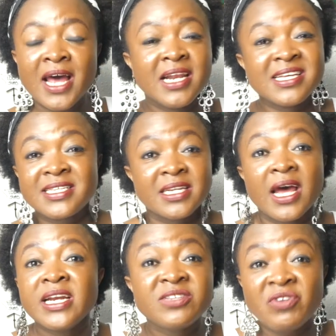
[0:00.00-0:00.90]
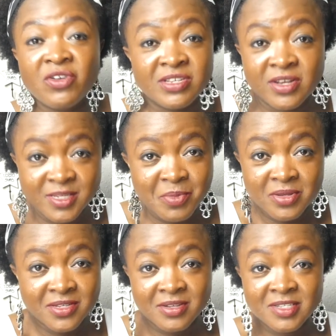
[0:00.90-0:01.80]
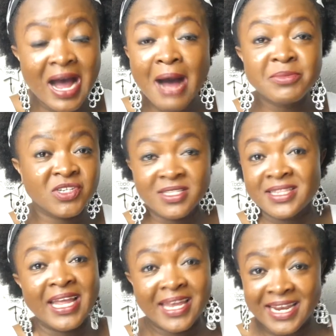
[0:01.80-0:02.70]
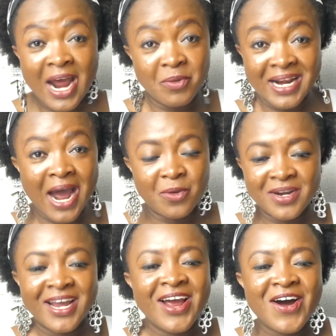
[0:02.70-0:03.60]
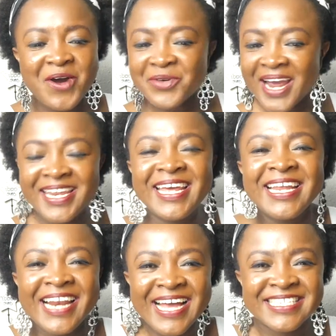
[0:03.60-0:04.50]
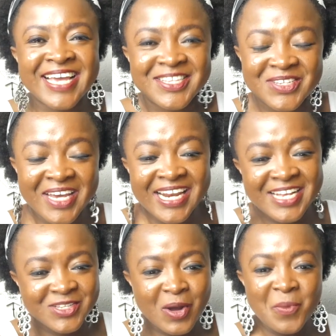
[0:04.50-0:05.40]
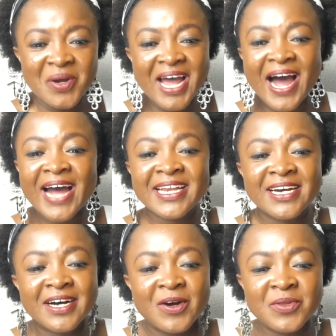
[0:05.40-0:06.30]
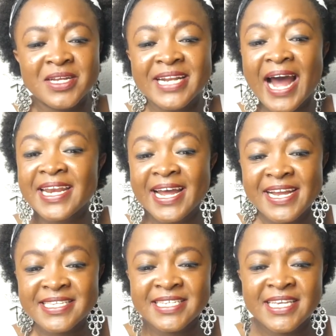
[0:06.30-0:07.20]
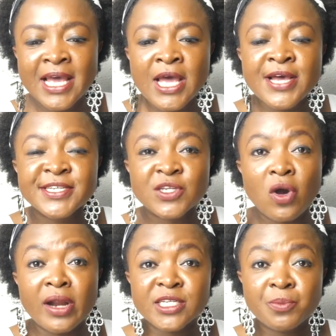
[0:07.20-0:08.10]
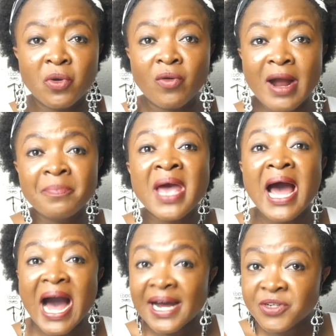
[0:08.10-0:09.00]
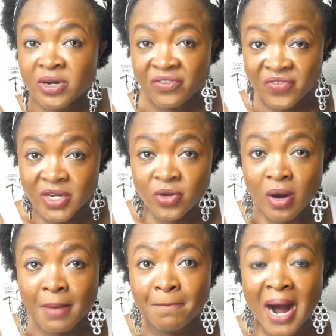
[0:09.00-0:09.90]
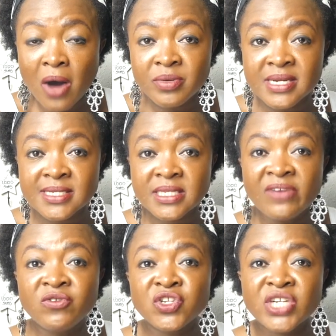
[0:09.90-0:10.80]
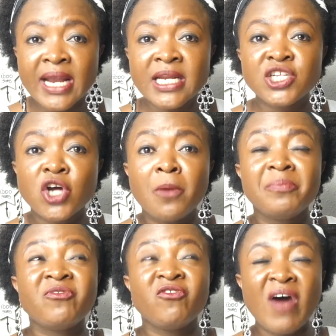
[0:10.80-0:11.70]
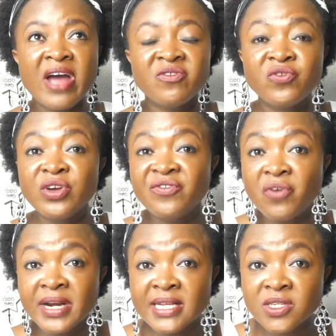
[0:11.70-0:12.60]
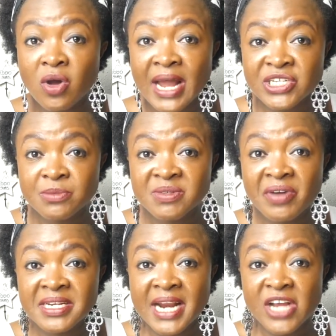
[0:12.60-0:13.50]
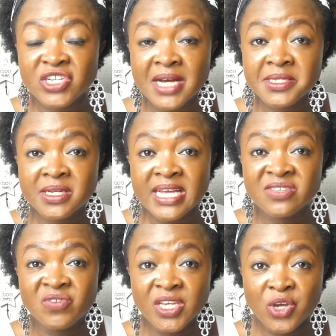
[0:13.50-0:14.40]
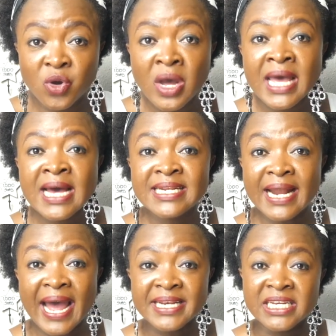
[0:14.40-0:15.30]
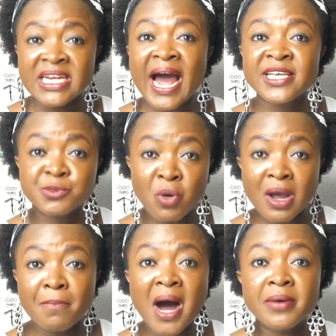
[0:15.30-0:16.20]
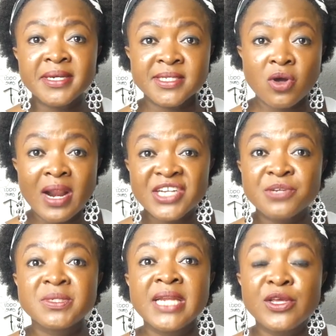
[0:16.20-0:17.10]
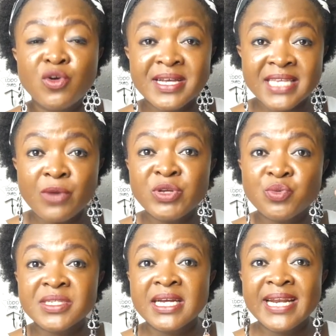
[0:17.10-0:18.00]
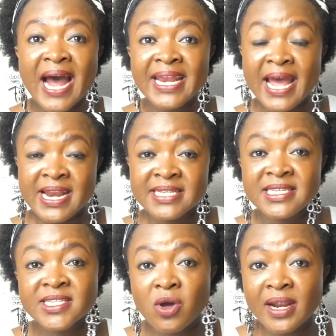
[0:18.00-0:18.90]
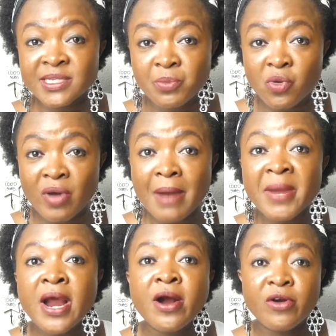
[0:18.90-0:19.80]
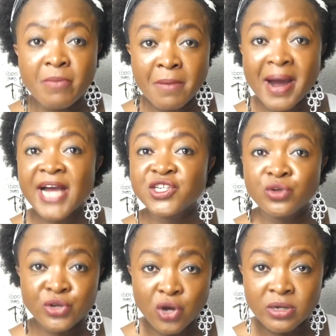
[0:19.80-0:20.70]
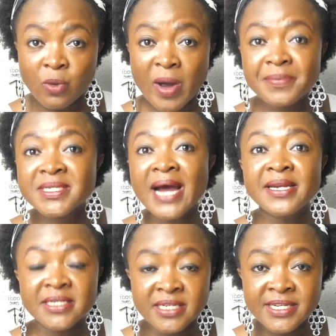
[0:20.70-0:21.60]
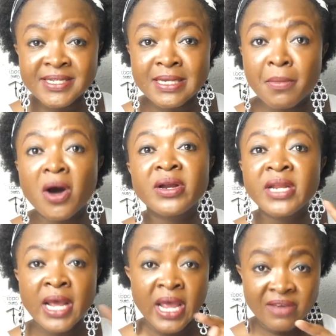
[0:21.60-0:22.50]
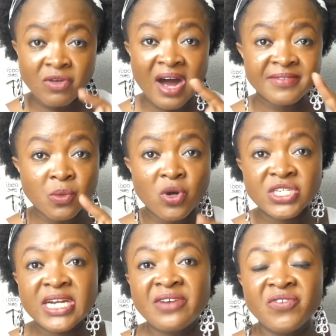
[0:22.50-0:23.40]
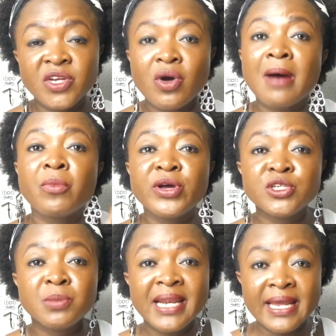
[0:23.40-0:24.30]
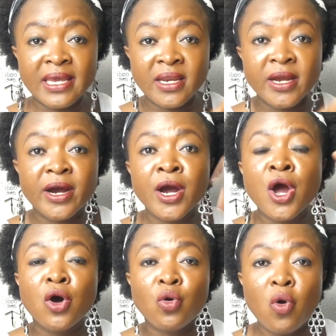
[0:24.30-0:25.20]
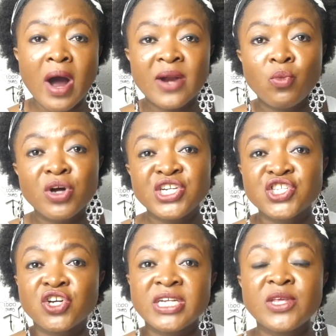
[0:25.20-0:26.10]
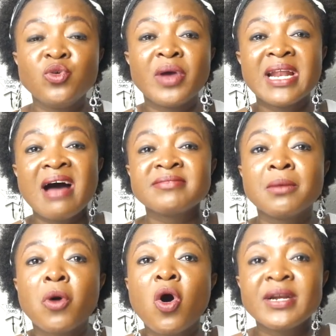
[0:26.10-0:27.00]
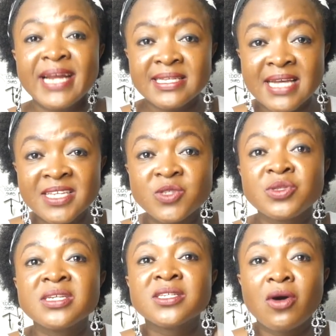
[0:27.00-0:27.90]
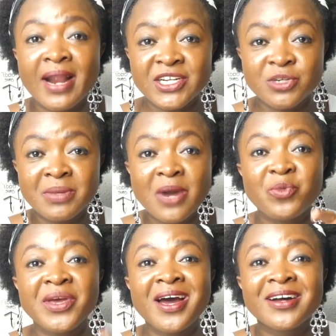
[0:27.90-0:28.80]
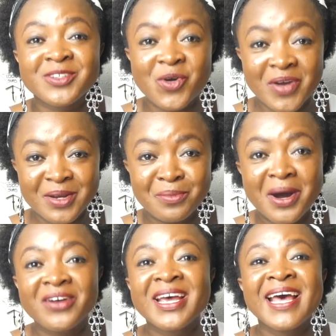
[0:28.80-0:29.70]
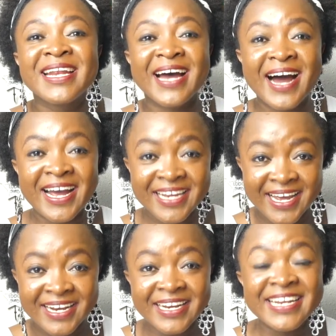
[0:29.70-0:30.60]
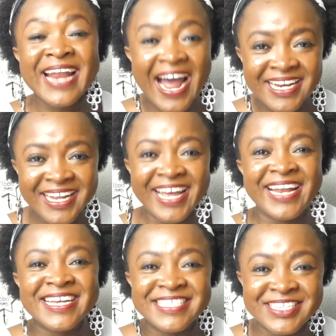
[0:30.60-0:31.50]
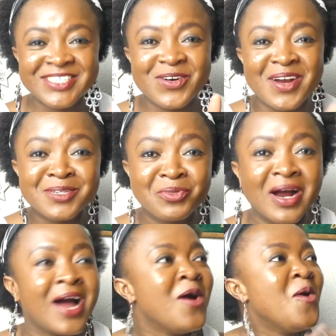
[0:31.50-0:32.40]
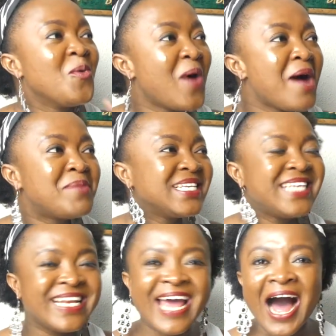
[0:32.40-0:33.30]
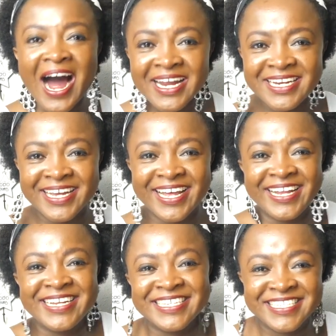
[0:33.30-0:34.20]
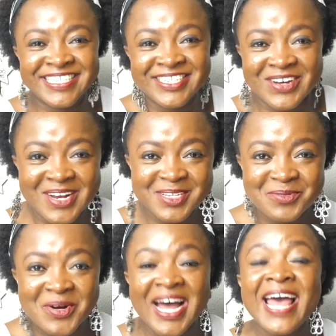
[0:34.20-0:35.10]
Listen, this video is not sponsored, so I'm just thinking out loud. Alright, let's get to it. Let's talk about the Knight-Hennessy Scholars program. I had done a video about this. If you check the top 5 fully funded scholarships for international students video that I did, I spoke about the scholarship to the USA, which was the Knight-Hennessy Scholars program. Remember, I showed you all the website, the details about it. If you haven't watched that video, I'm going to link it here. Go and watch it so that you can have some context as to this scholarship that we are talking about, the Knight-Hennessy Scholars program. Why am I saying the Knight-Hennessy Scholars program?